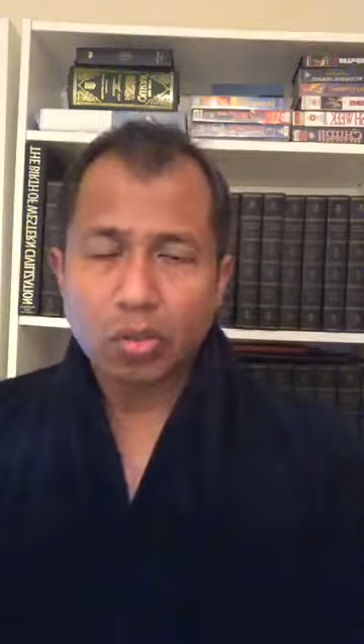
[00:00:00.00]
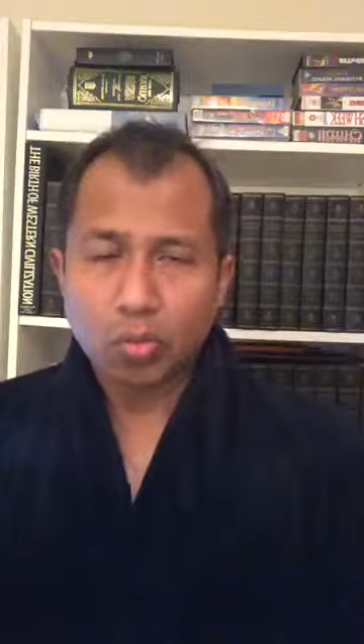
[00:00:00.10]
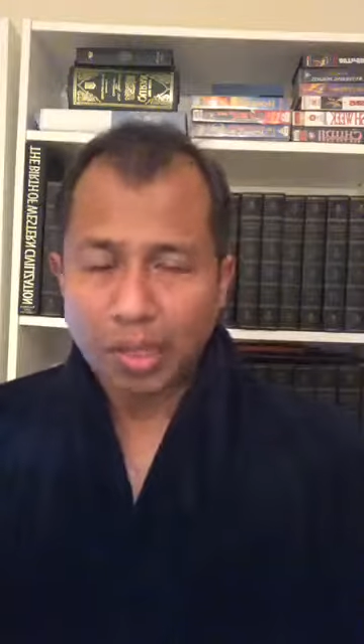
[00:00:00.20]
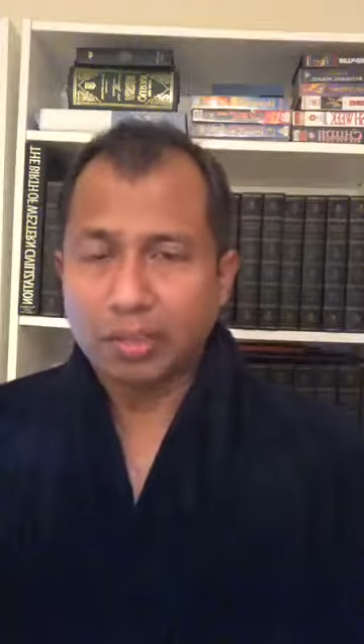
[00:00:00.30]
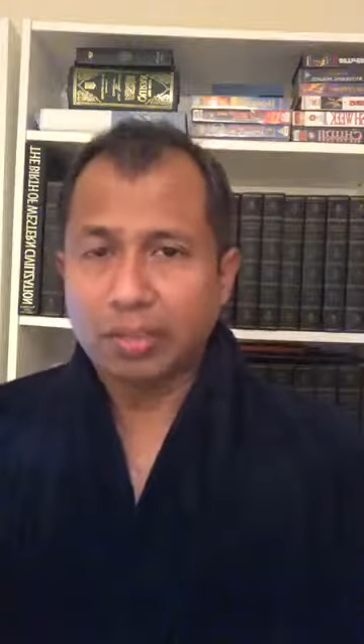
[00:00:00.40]

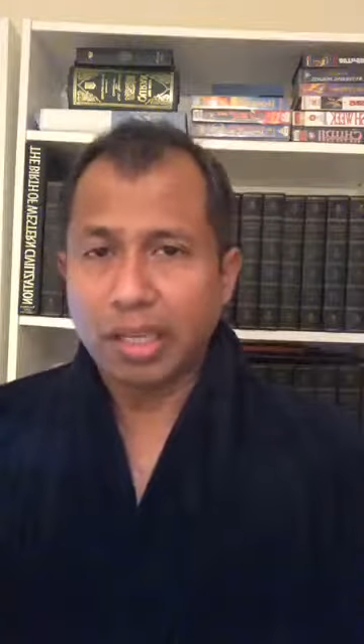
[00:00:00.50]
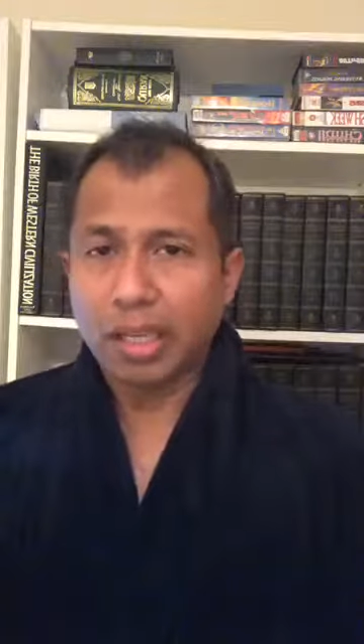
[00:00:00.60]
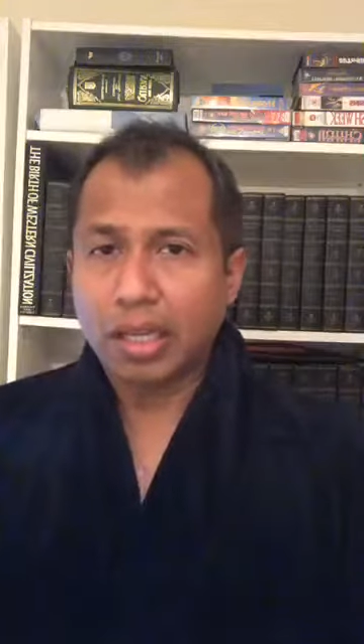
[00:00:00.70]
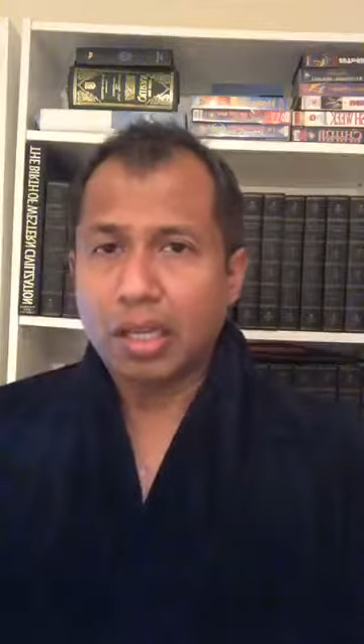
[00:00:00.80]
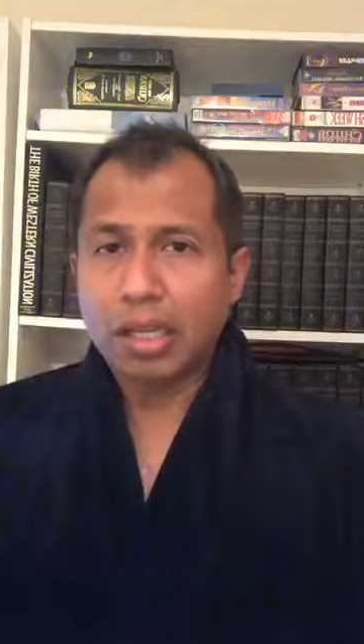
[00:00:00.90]
with
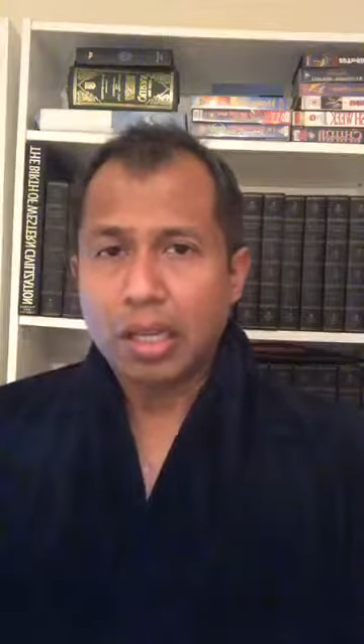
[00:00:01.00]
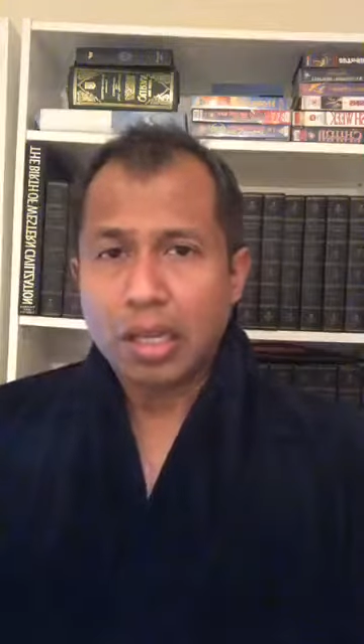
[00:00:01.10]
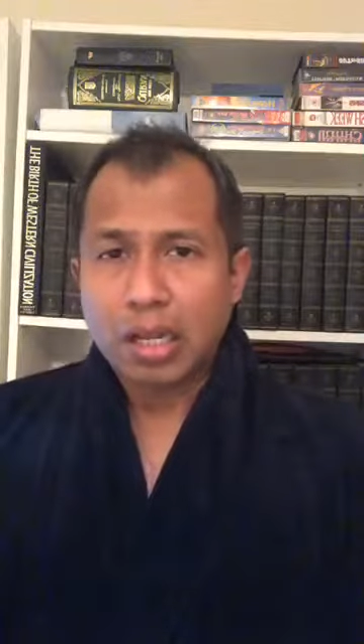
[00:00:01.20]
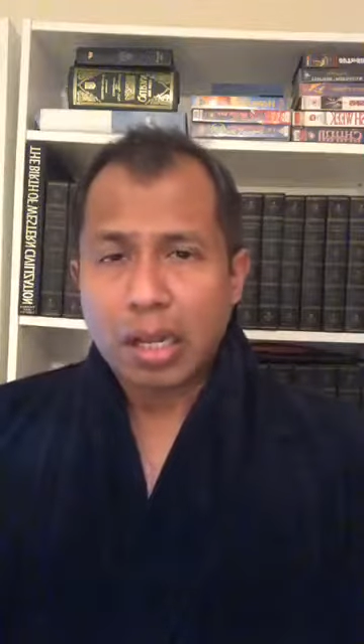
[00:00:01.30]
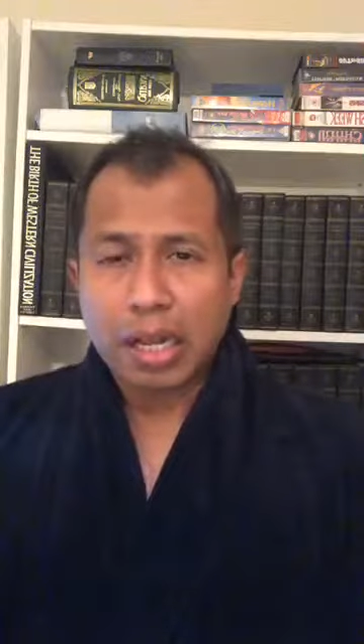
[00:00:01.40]
the
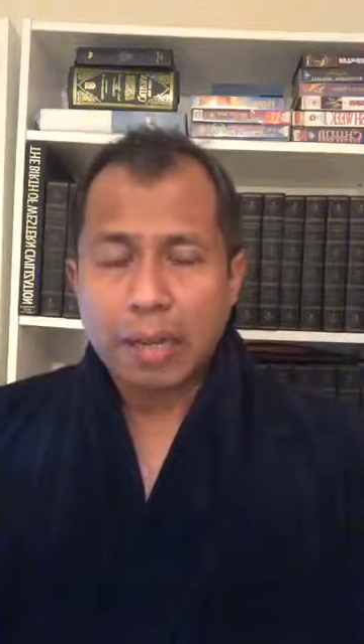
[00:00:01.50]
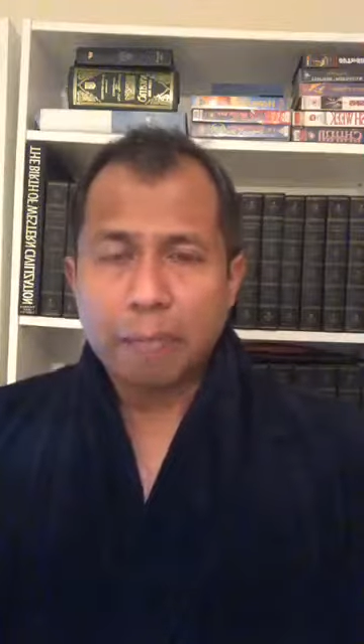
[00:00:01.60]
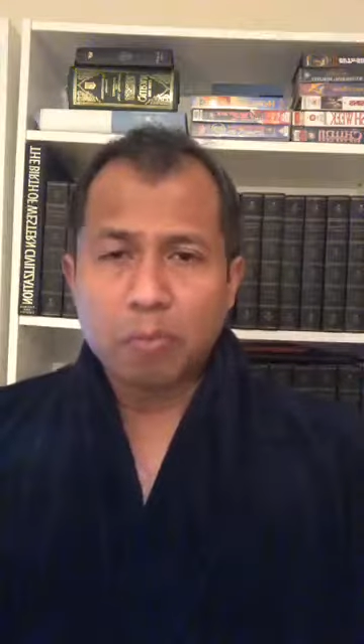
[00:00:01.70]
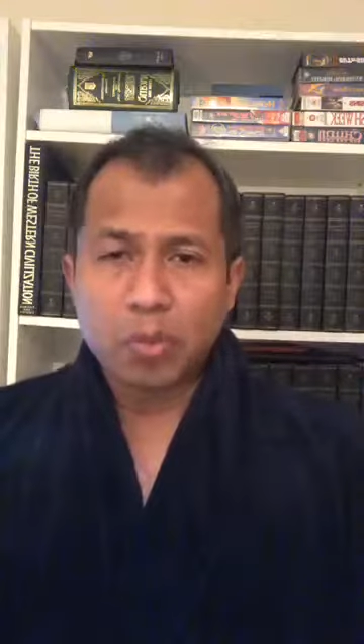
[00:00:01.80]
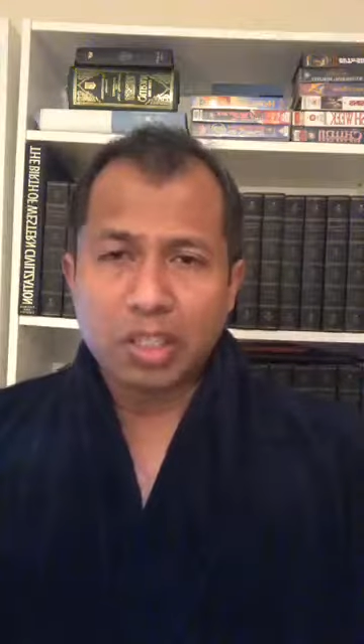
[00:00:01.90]

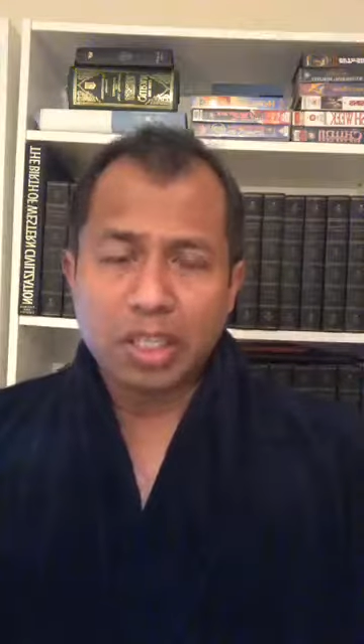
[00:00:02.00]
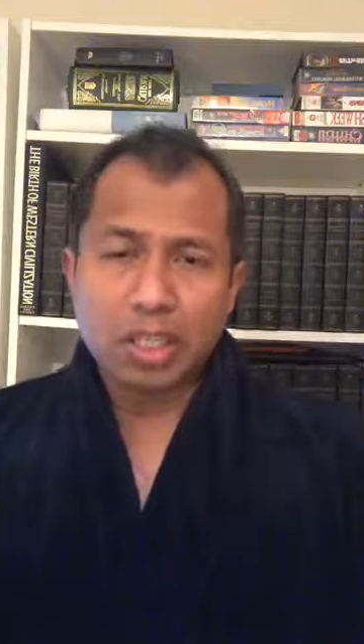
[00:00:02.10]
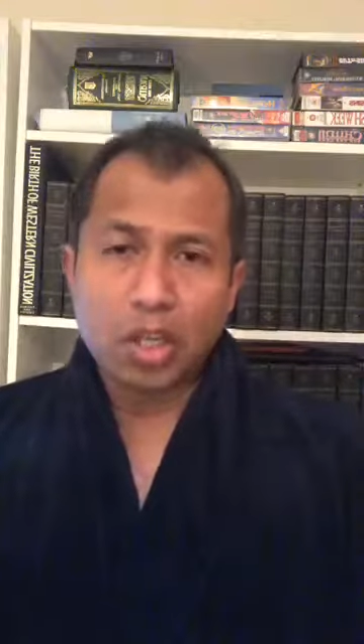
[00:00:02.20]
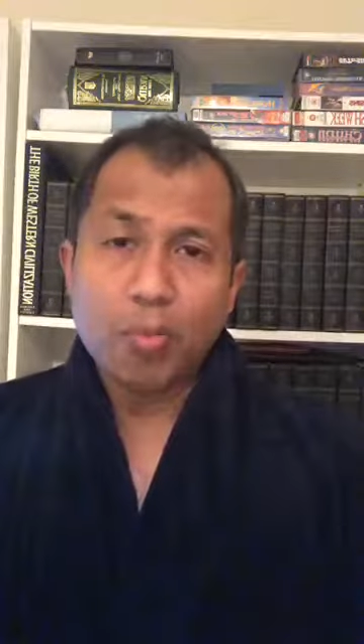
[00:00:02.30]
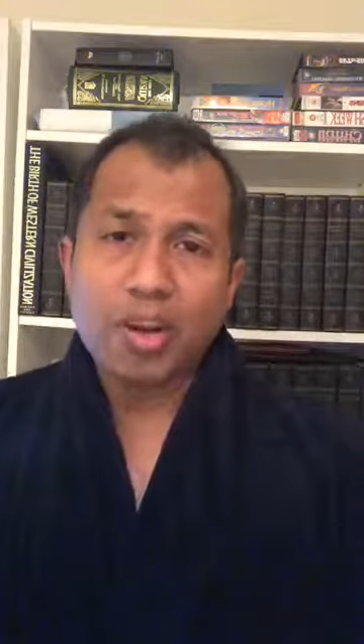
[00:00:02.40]

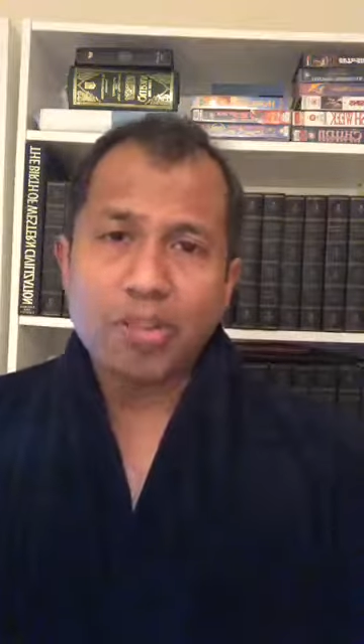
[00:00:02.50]
human